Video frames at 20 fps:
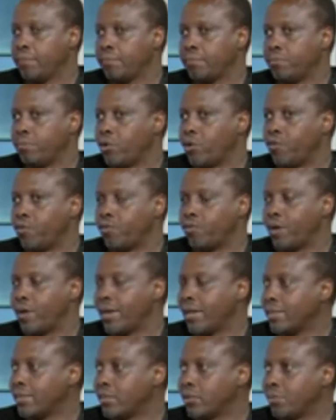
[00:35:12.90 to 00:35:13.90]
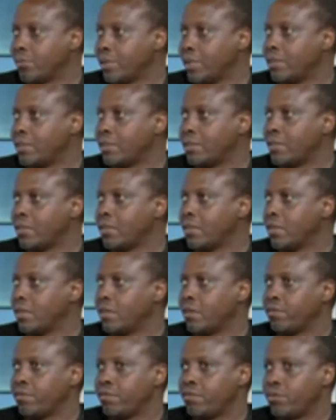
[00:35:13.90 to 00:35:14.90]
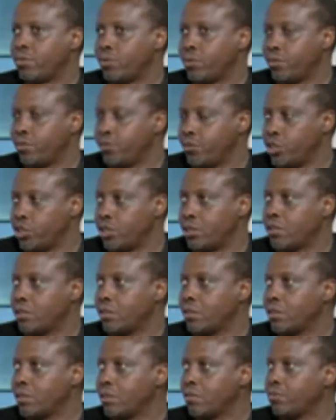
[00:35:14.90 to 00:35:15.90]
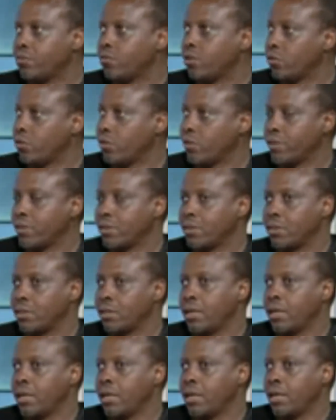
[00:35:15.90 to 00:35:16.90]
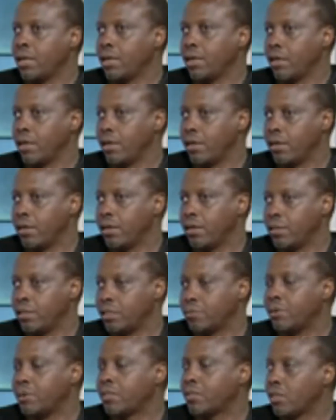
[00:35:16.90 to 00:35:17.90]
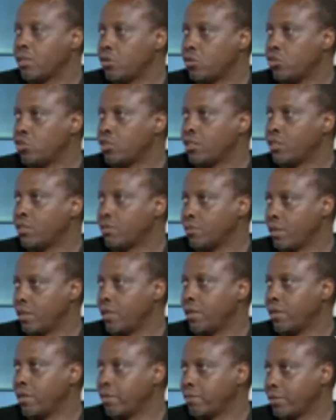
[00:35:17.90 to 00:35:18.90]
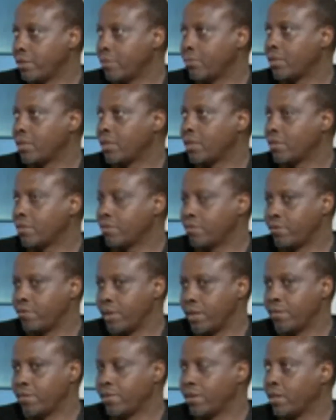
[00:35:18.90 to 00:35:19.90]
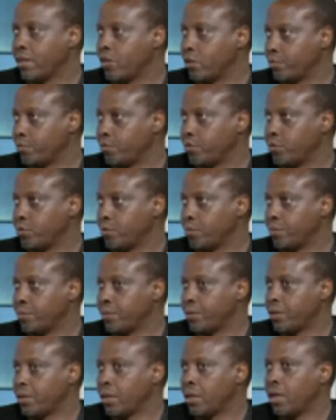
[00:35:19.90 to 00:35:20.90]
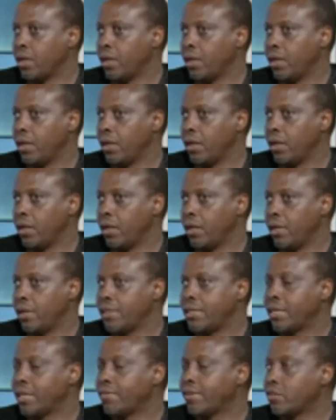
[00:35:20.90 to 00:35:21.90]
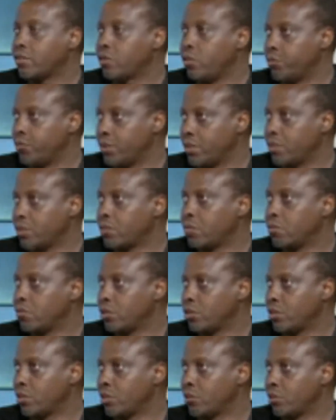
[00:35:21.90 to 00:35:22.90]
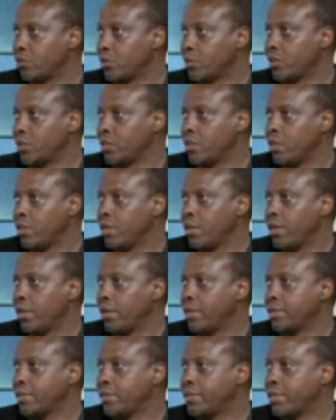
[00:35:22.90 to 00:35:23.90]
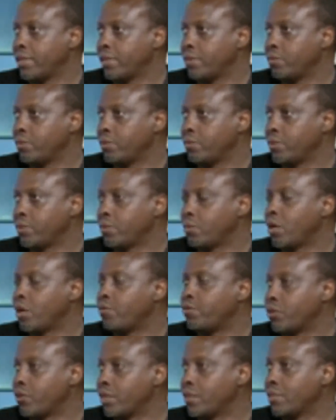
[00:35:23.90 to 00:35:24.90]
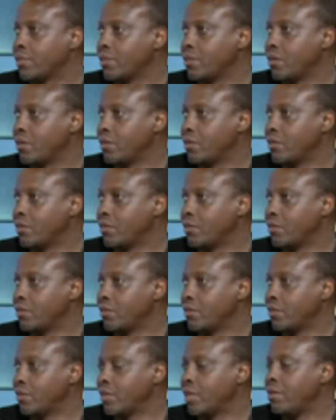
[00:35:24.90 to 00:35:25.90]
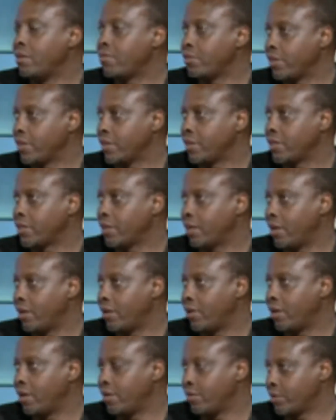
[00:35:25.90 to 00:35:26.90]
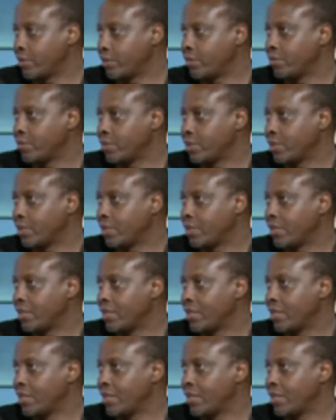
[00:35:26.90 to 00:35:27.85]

both for accountability, for efficiency, for accuracy, the space technology is really something very, very helpful. It gives us confidence on what we are doing, and we are focusing on delivering our services.